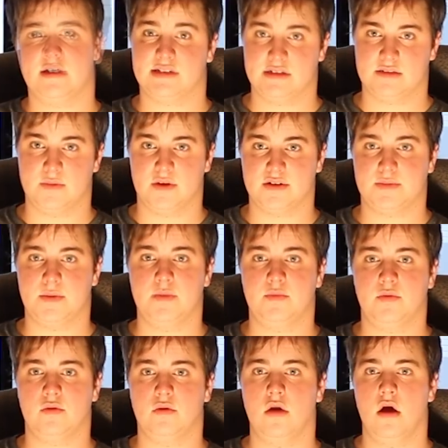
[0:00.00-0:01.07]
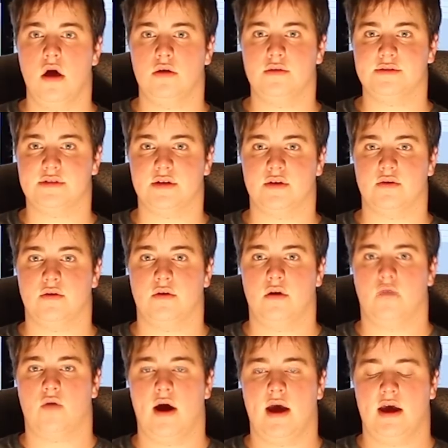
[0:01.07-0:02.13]
since most people use their
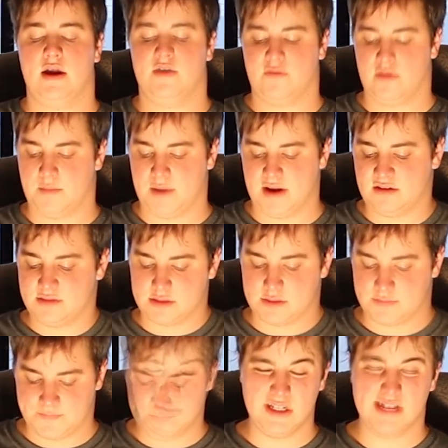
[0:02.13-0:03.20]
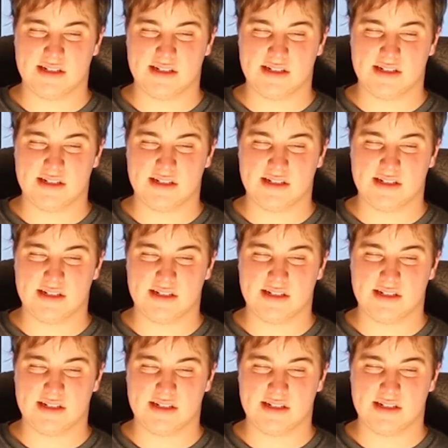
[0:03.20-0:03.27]
right hand for the mouse.